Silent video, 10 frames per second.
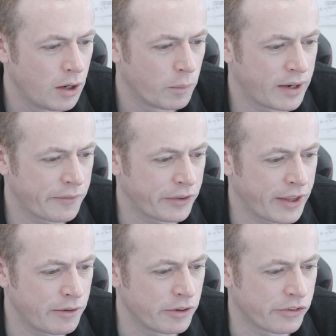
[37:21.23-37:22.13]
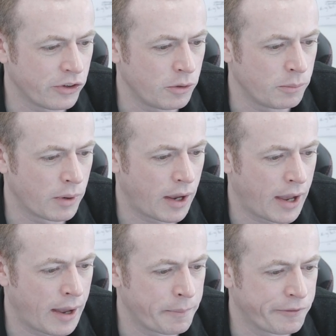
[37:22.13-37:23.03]
whenever they resume
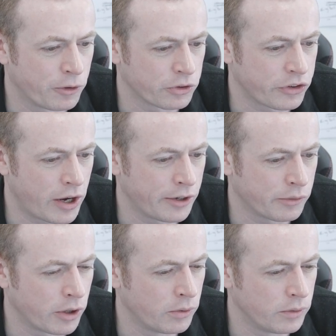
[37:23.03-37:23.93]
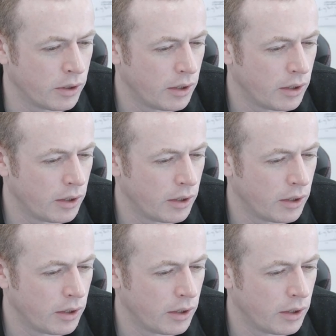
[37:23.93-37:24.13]
uh, before starting our own?